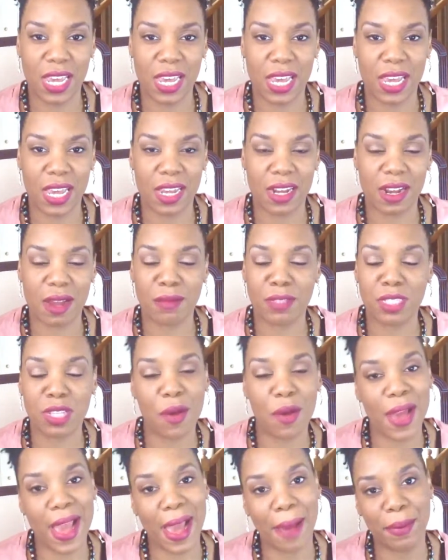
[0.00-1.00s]
and I'm
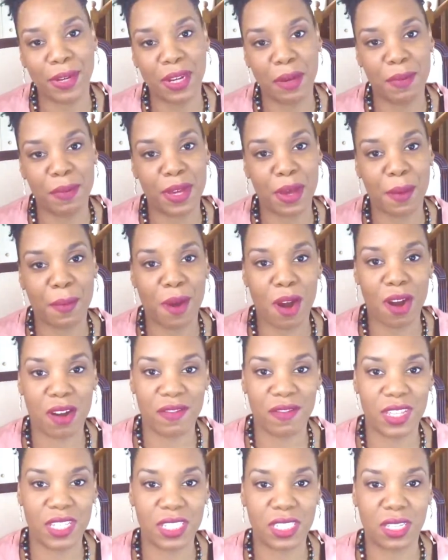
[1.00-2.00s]
so happy to be a
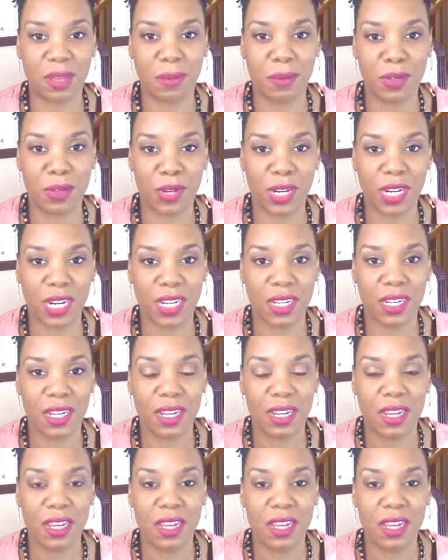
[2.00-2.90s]
part of this community.